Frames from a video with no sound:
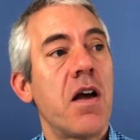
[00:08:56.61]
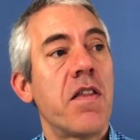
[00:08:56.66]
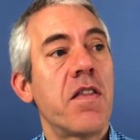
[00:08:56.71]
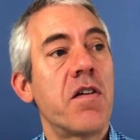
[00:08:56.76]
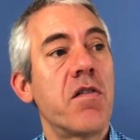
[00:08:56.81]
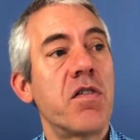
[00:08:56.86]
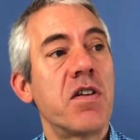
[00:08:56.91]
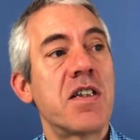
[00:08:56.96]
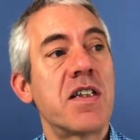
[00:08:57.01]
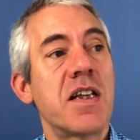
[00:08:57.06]
The
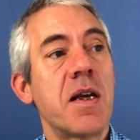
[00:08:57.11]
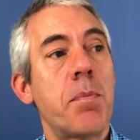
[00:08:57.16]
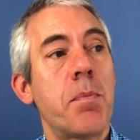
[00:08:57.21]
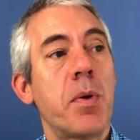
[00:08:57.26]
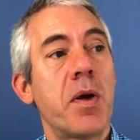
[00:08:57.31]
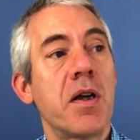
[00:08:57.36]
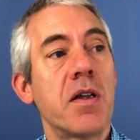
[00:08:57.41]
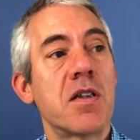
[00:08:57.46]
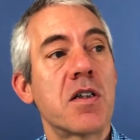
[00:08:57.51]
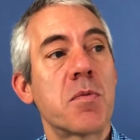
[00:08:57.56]

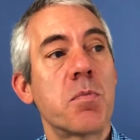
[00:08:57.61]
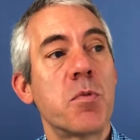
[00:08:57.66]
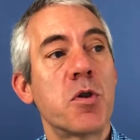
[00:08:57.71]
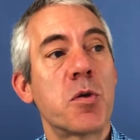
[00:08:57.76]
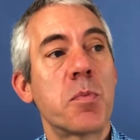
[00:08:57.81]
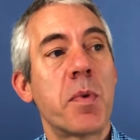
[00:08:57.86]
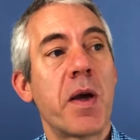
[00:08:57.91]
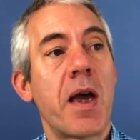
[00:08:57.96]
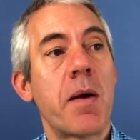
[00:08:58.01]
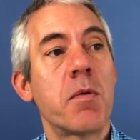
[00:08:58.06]
recipients
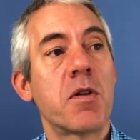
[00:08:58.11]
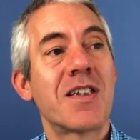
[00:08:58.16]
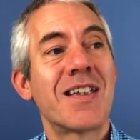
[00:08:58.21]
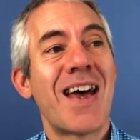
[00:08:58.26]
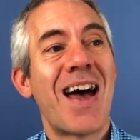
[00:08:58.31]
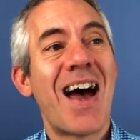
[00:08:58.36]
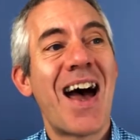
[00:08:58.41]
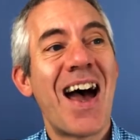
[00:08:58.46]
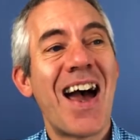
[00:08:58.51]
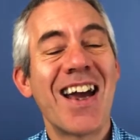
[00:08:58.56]
must be able
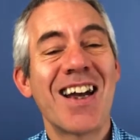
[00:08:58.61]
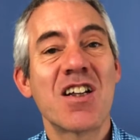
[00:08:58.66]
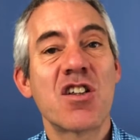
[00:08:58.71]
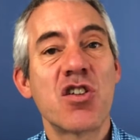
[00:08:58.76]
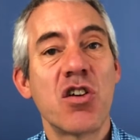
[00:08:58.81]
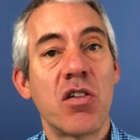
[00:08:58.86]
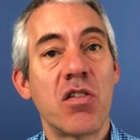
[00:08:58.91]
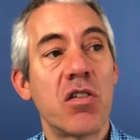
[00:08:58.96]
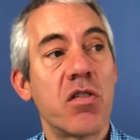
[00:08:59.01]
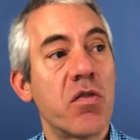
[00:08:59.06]
to act
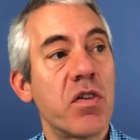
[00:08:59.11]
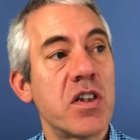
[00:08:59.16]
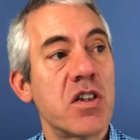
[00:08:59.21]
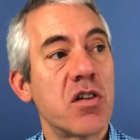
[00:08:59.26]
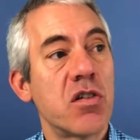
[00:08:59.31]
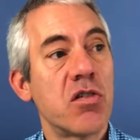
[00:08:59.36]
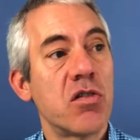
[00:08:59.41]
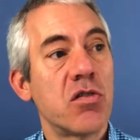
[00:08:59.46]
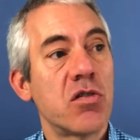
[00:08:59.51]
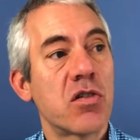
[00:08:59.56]
on the
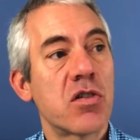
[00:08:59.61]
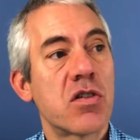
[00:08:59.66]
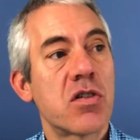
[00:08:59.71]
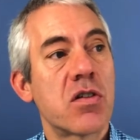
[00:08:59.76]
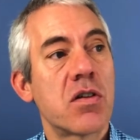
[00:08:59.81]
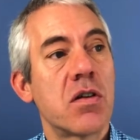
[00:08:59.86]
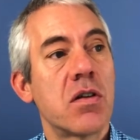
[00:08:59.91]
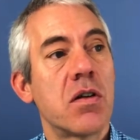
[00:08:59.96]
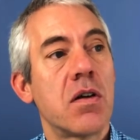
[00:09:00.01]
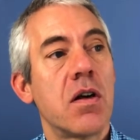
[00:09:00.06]
results,